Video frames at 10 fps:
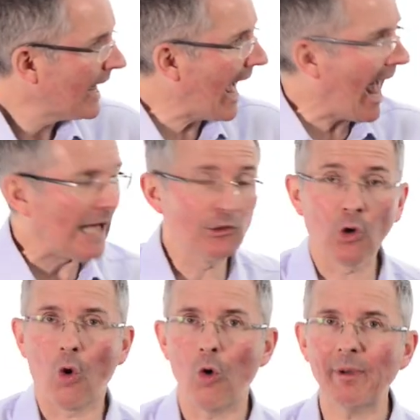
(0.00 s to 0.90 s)
and
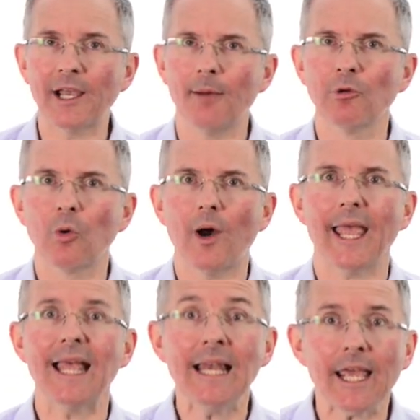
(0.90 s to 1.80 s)
or become
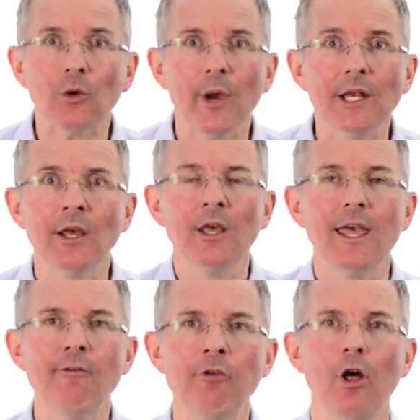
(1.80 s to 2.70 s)
quite illiquid
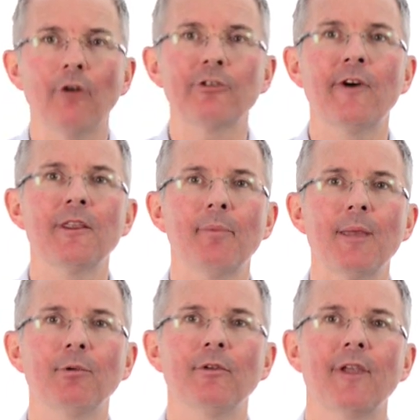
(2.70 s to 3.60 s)
if lots of other
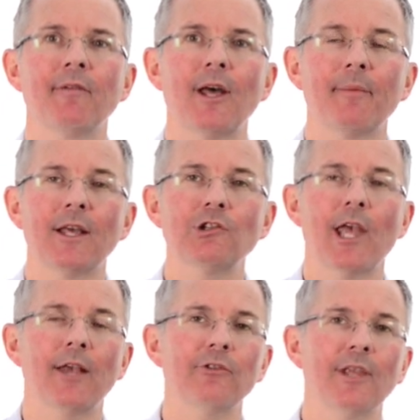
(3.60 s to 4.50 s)
people have given up their
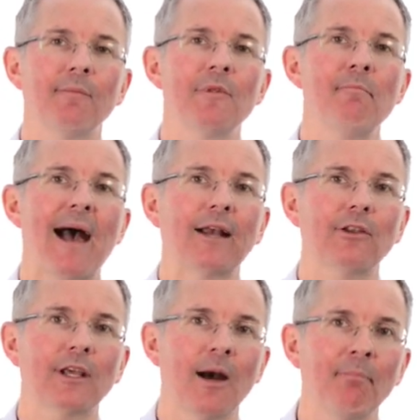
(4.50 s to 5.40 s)
shares and given them back
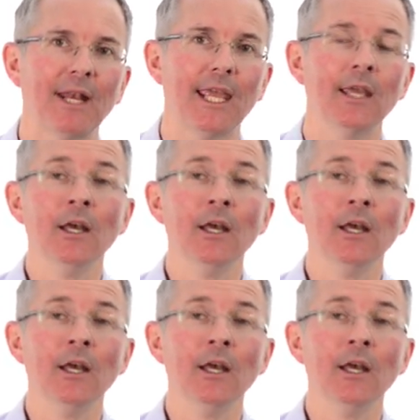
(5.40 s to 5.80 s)
to the company.